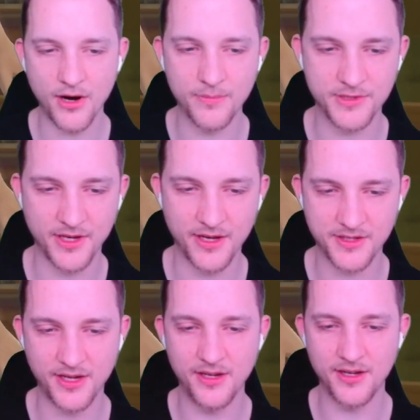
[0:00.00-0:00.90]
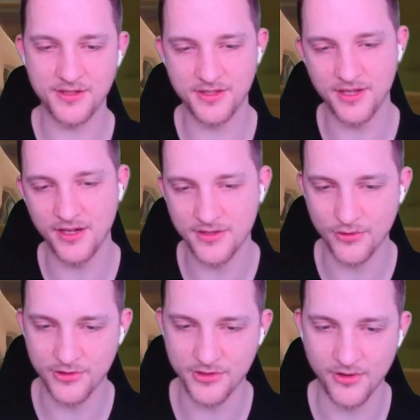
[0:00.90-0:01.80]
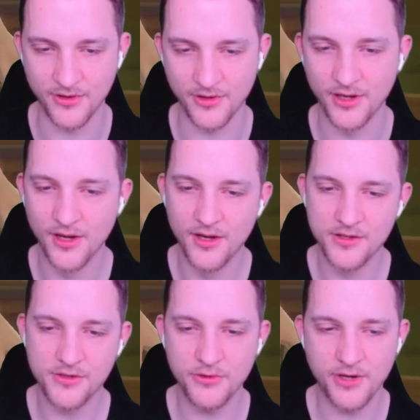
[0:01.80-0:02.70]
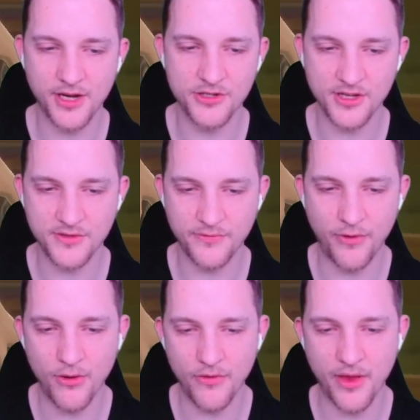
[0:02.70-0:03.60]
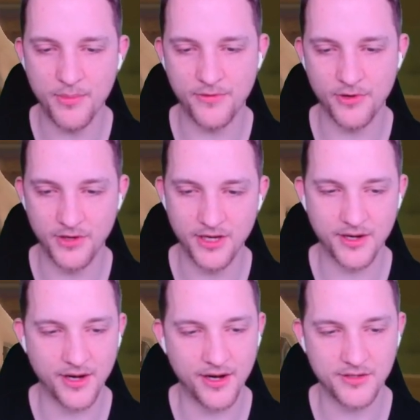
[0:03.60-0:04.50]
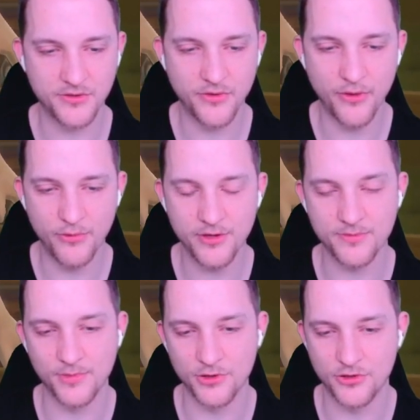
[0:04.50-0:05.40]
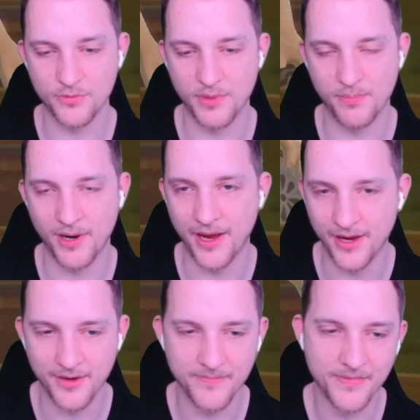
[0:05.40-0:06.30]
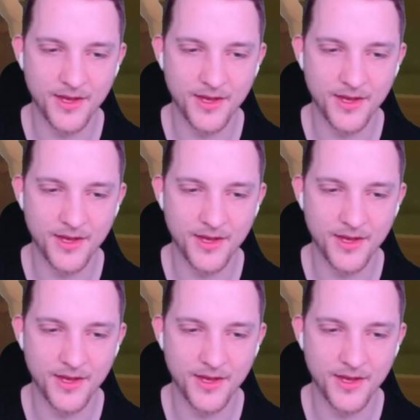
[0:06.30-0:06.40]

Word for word: arms as Kina sings her song, so you can just follow them if you need a guide to the rhythm you should be playing.